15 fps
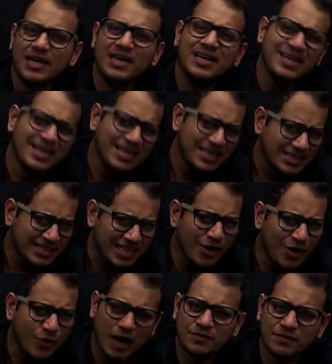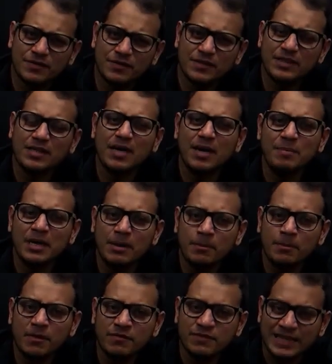Now, after the coming up of
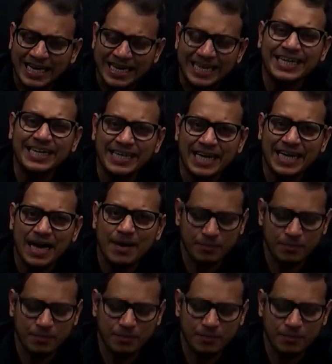Tehri Dam